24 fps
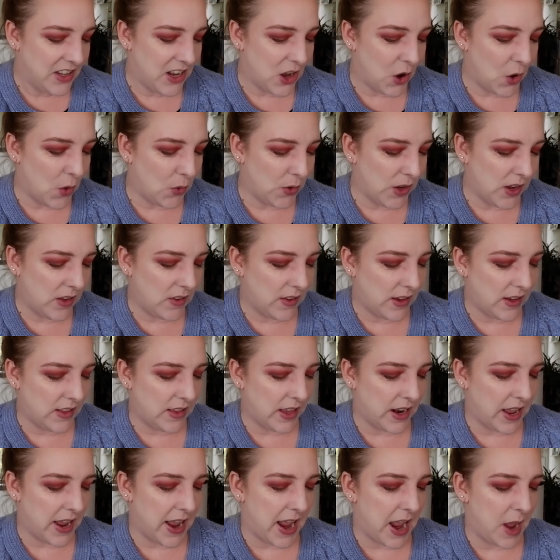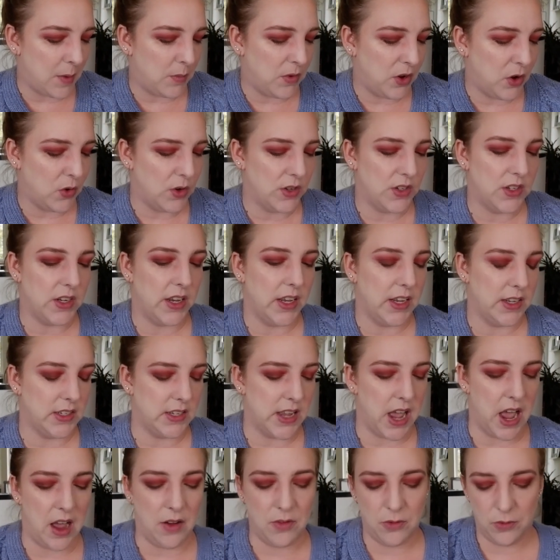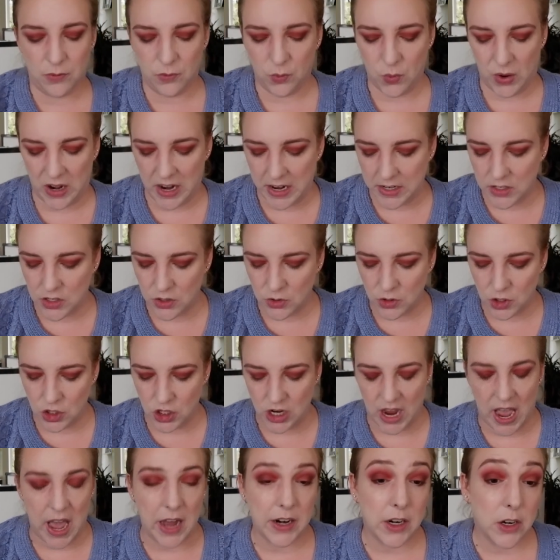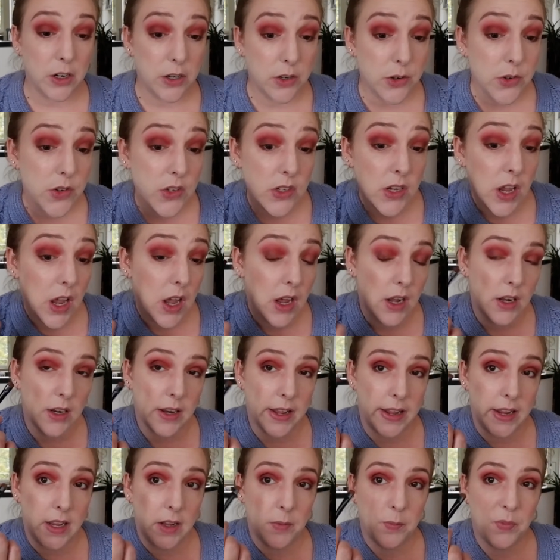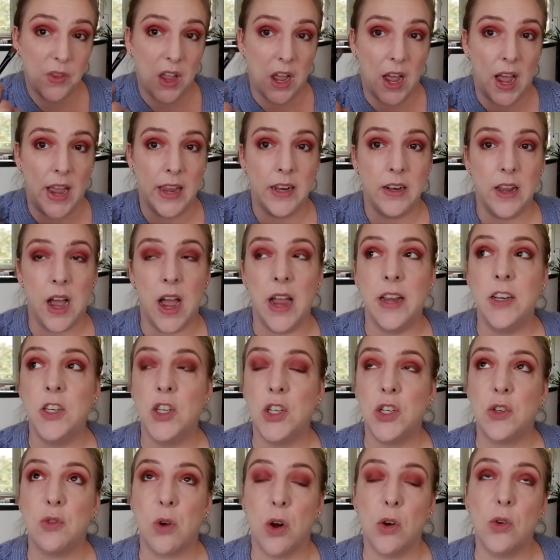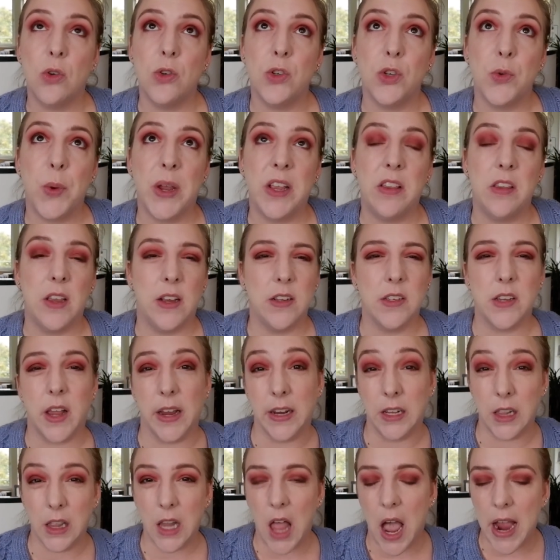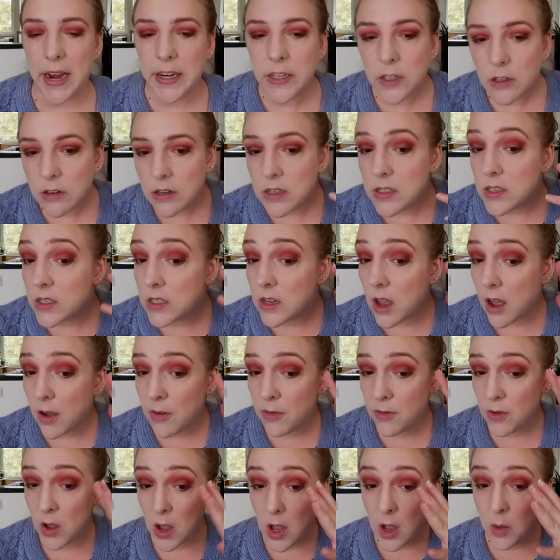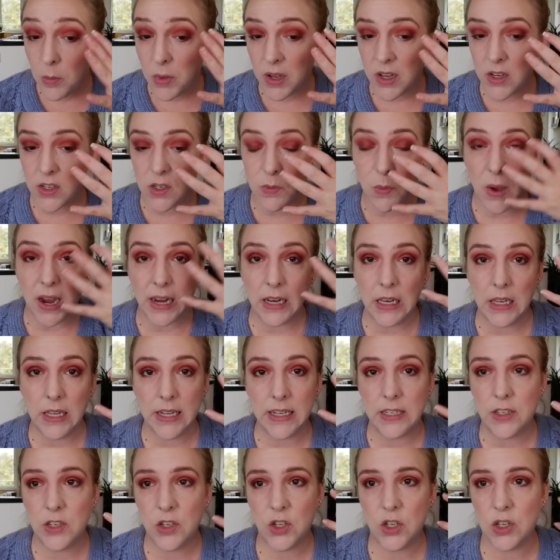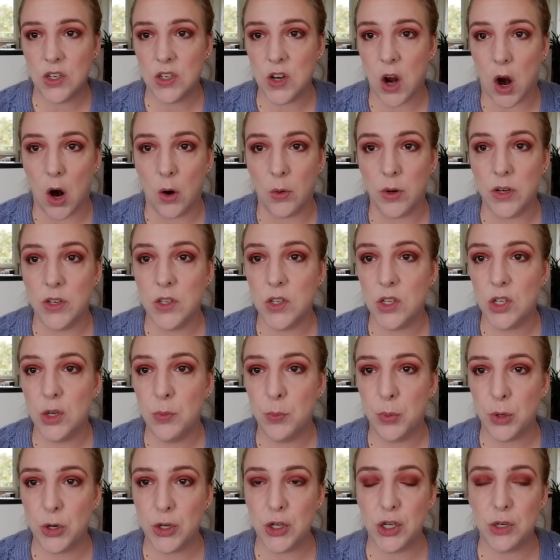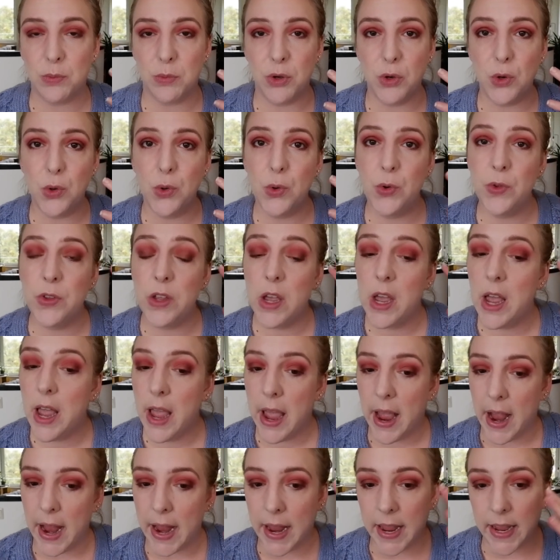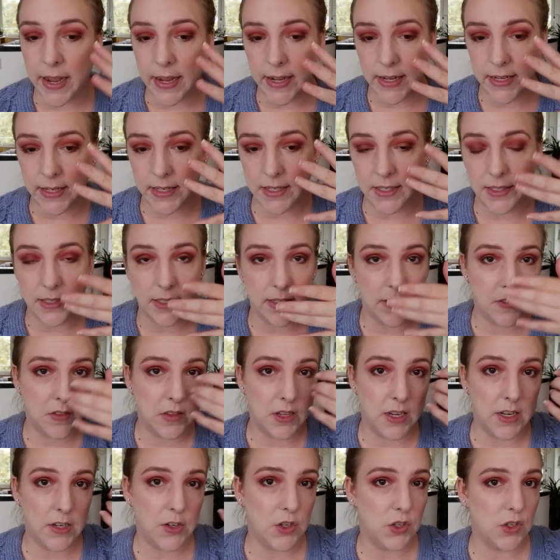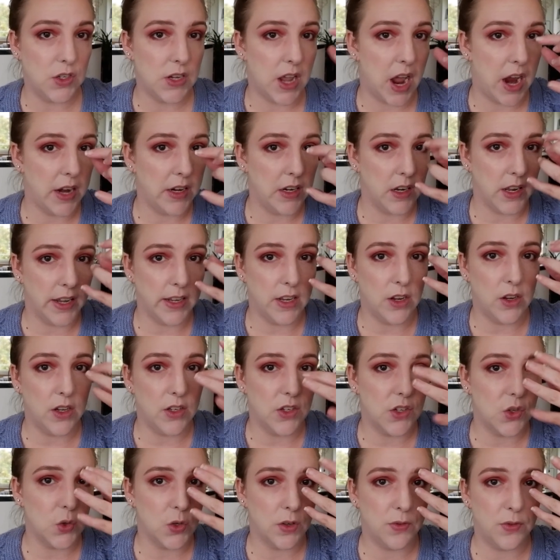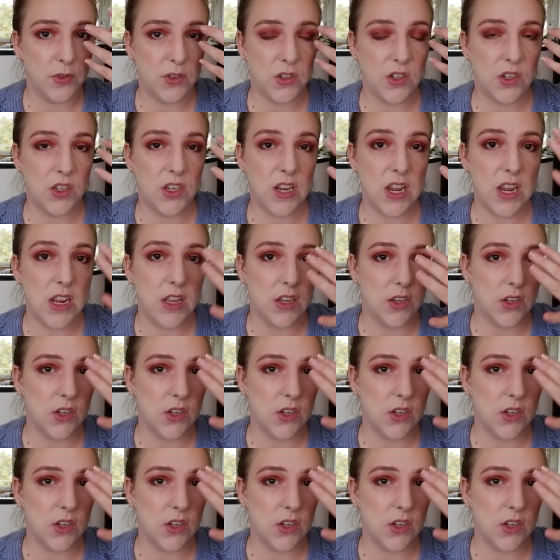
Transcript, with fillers: the only thing that I am noticing is that when I do shadows, like, I, I struggle doing things like liner and stuff because my lids just aren't super smooth and they just kind of like, you can sort of see the